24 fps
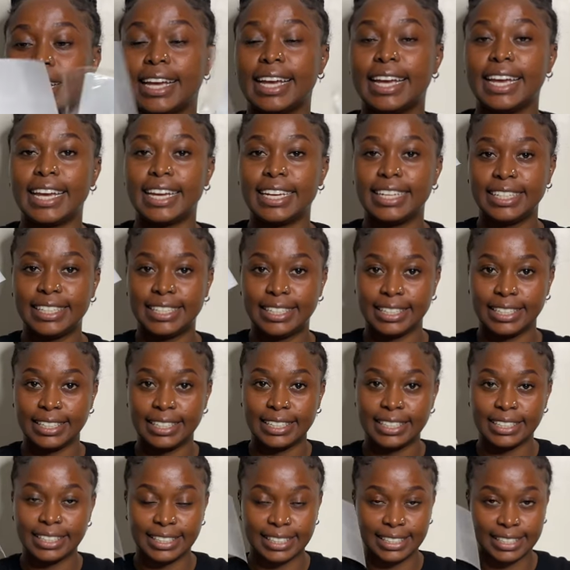80
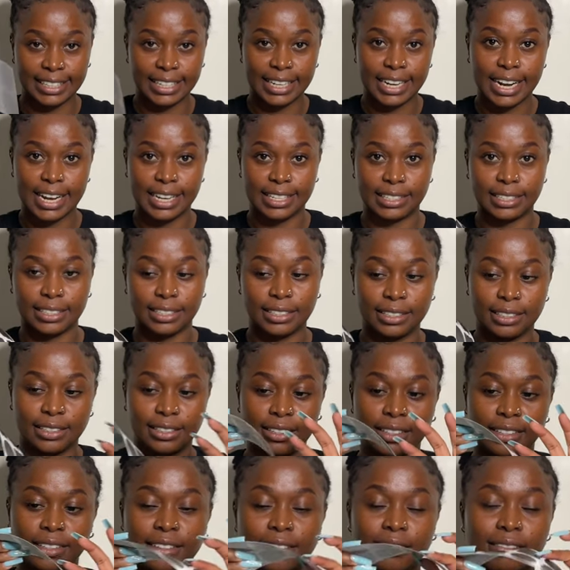stickers,
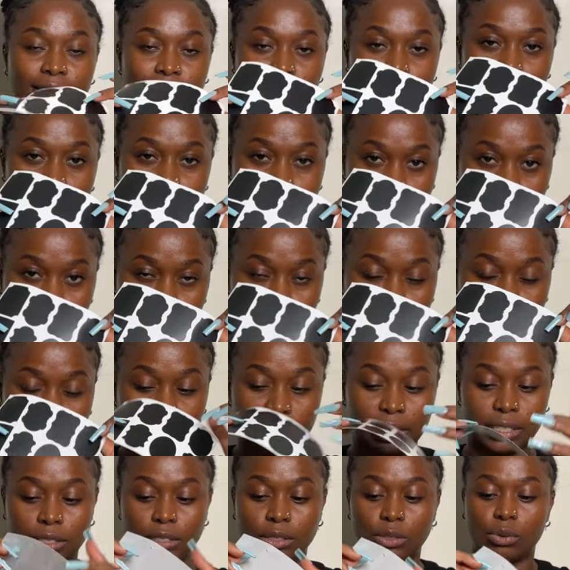80
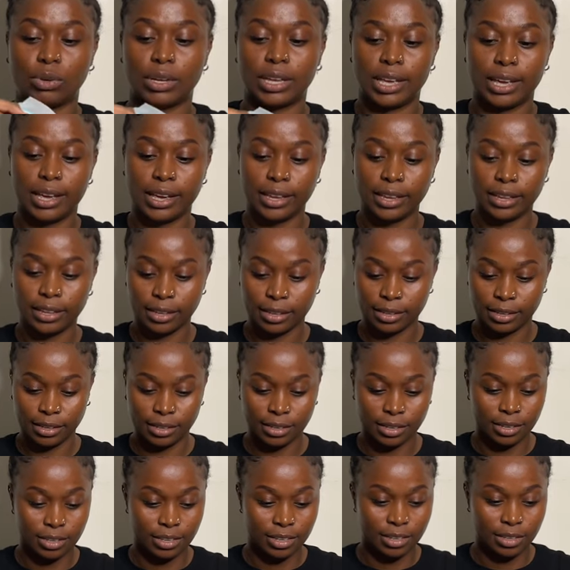pieces, okay?
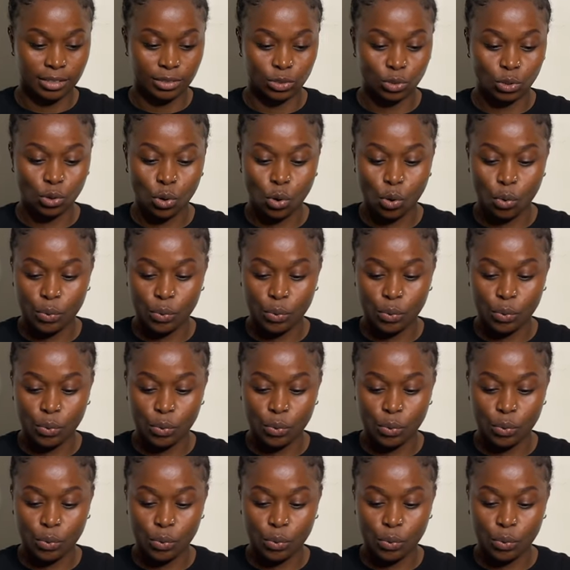So